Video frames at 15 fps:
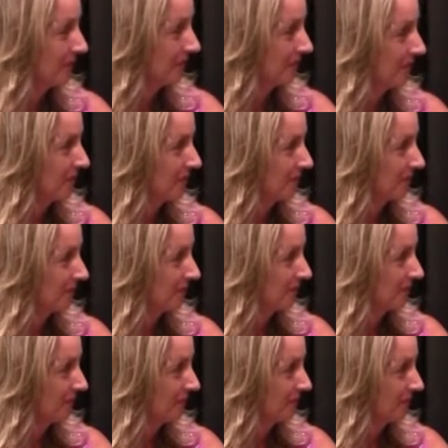all
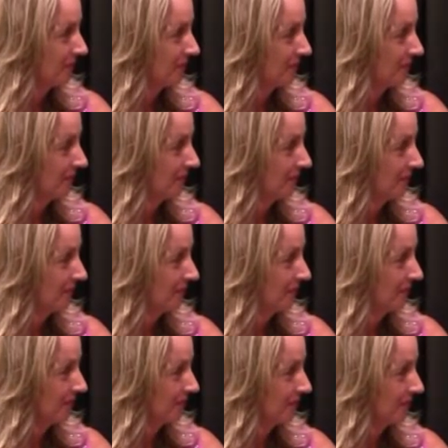three of his other wives got
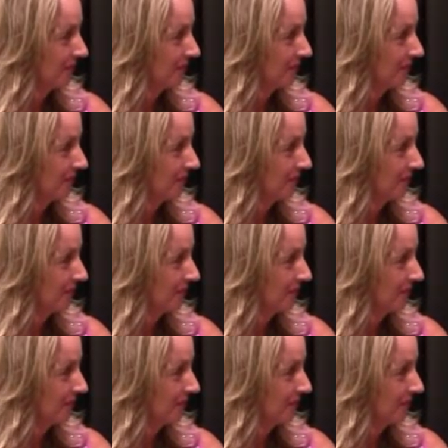fat.